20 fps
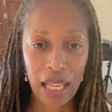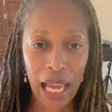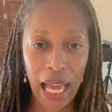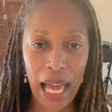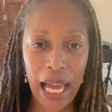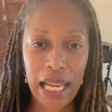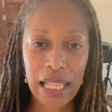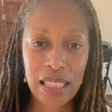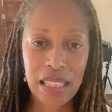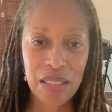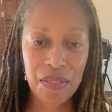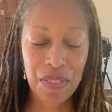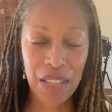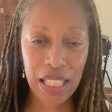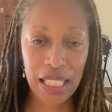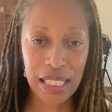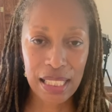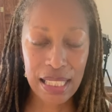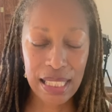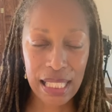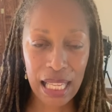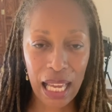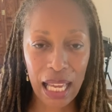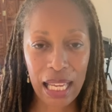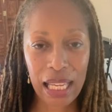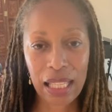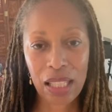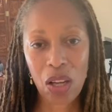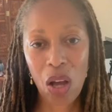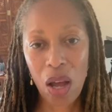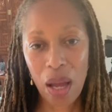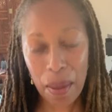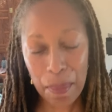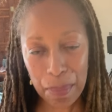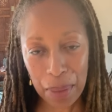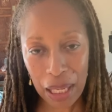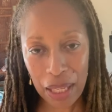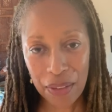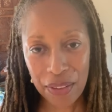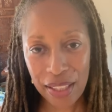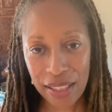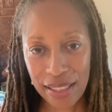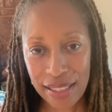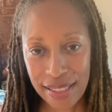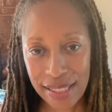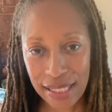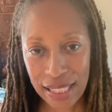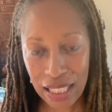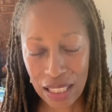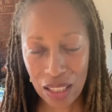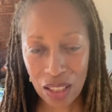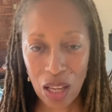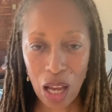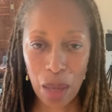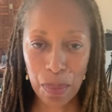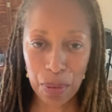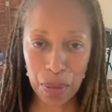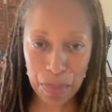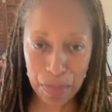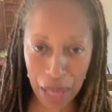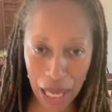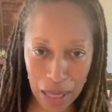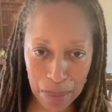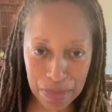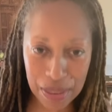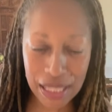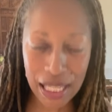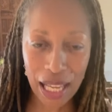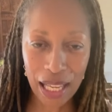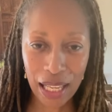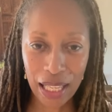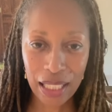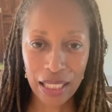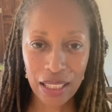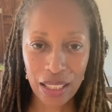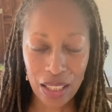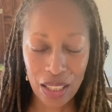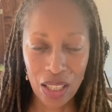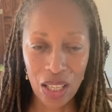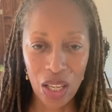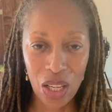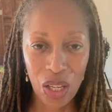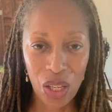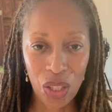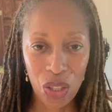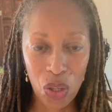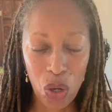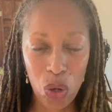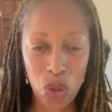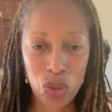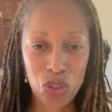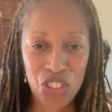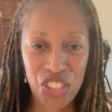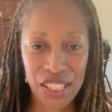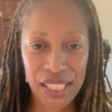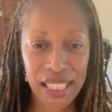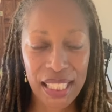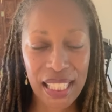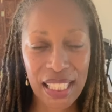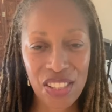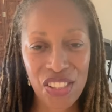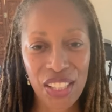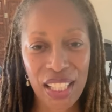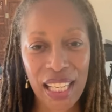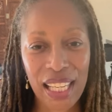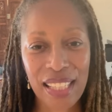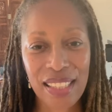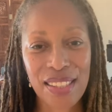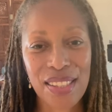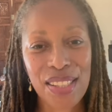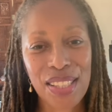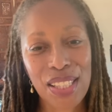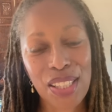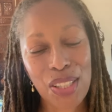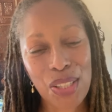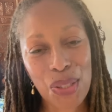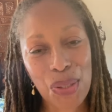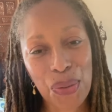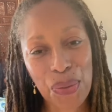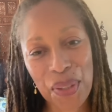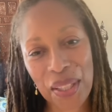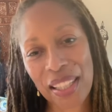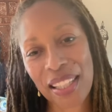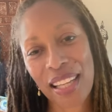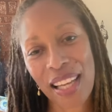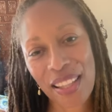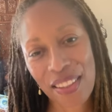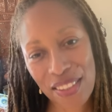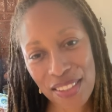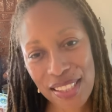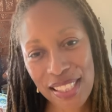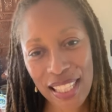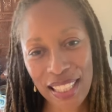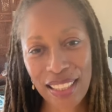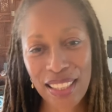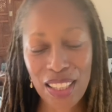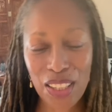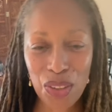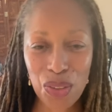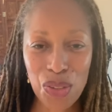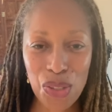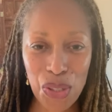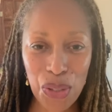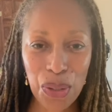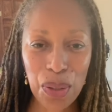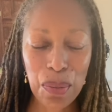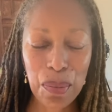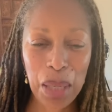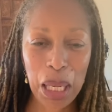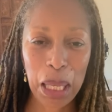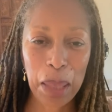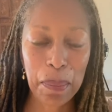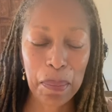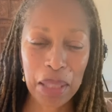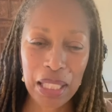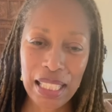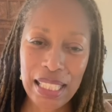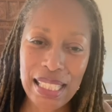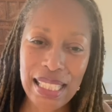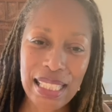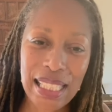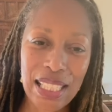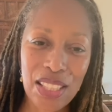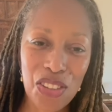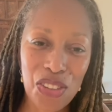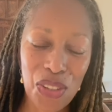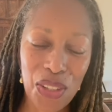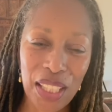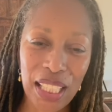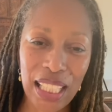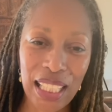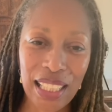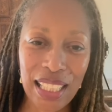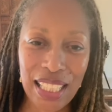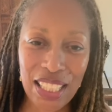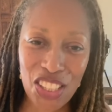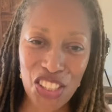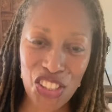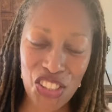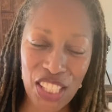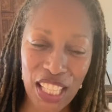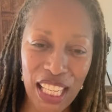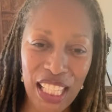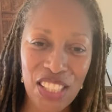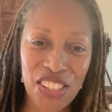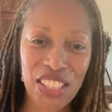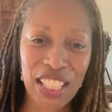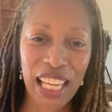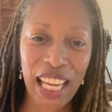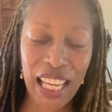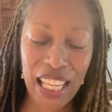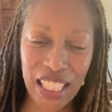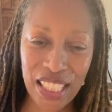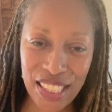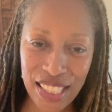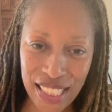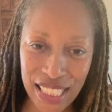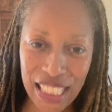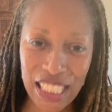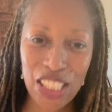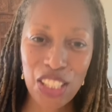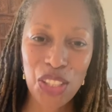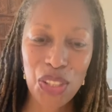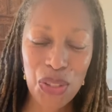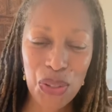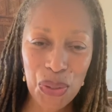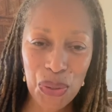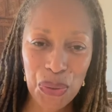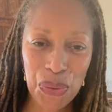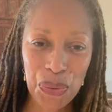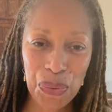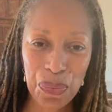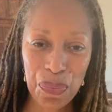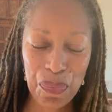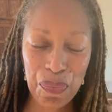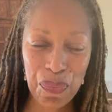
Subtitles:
activates a compound in the skin, a copper peptide, called GHKCU, another technical term, but essentially GHKCU